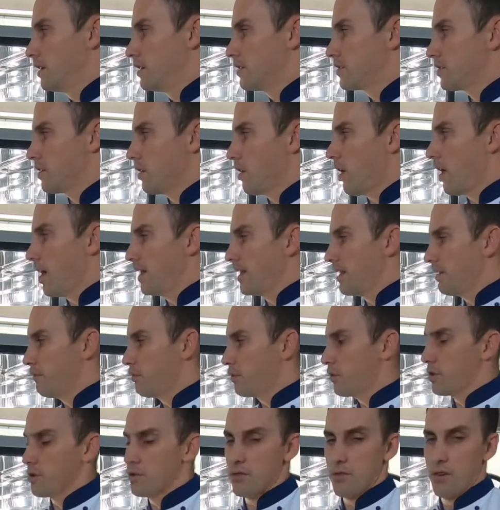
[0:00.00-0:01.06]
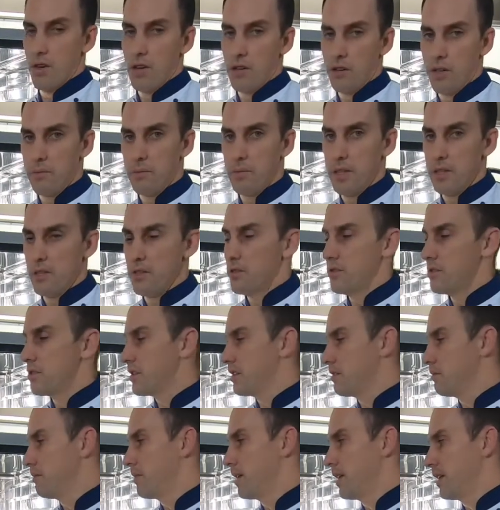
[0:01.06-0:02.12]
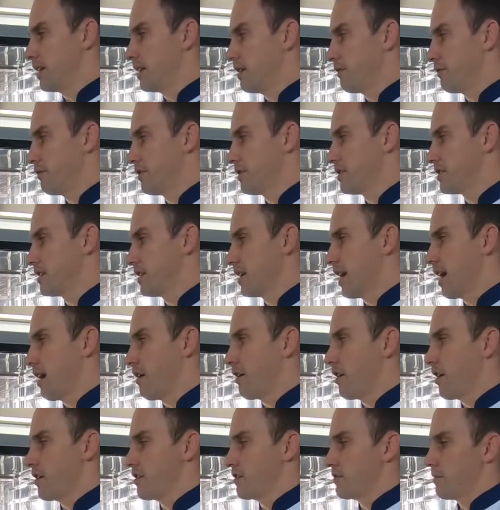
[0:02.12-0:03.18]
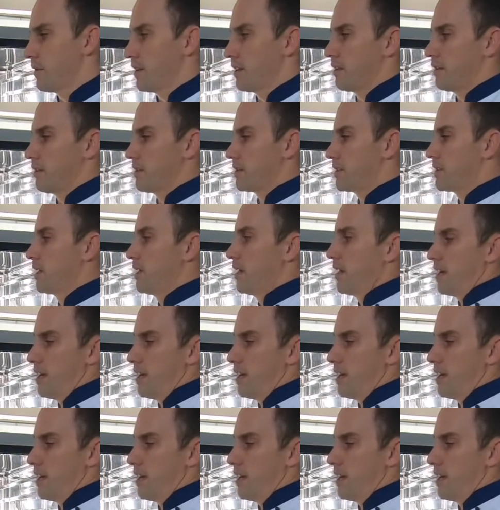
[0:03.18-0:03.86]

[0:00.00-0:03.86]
So eye level control can be used in many different scenarios, whether it's